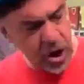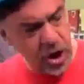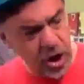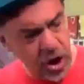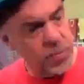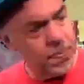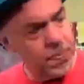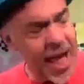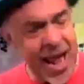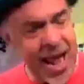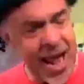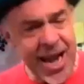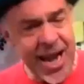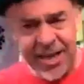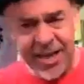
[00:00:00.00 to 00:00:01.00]
you're
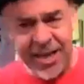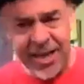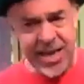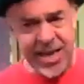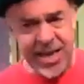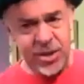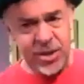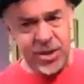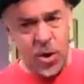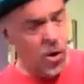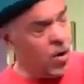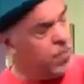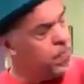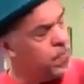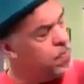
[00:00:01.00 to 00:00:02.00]
planning to eat this
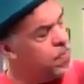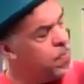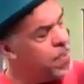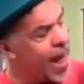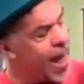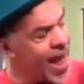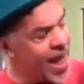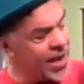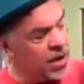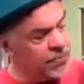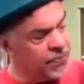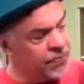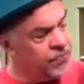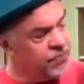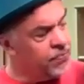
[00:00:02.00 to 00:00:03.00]
whole bag of
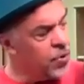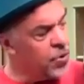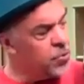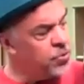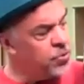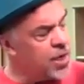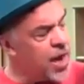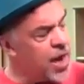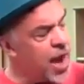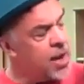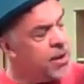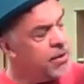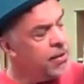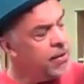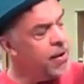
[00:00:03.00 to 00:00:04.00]
food today?
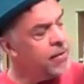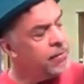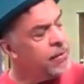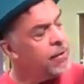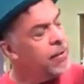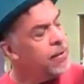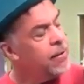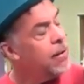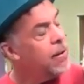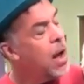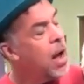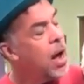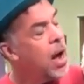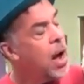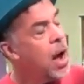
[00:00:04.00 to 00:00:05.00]
Yes.
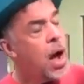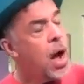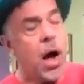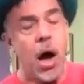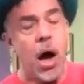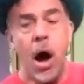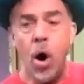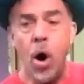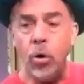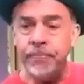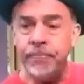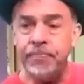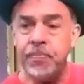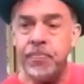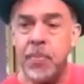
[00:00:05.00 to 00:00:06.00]
Oh.
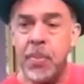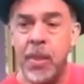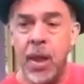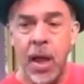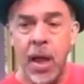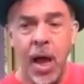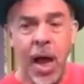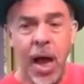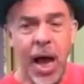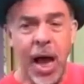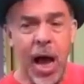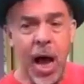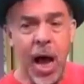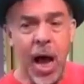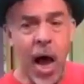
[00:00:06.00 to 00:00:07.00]

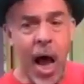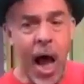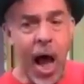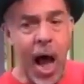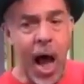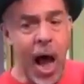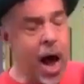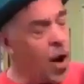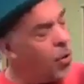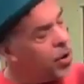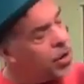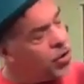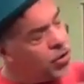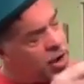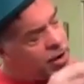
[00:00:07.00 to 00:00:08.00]
Uh, how are you
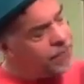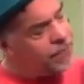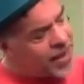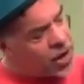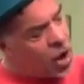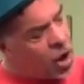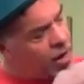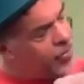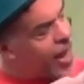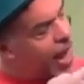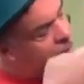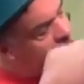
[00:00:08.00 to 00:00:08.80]
going to fit all that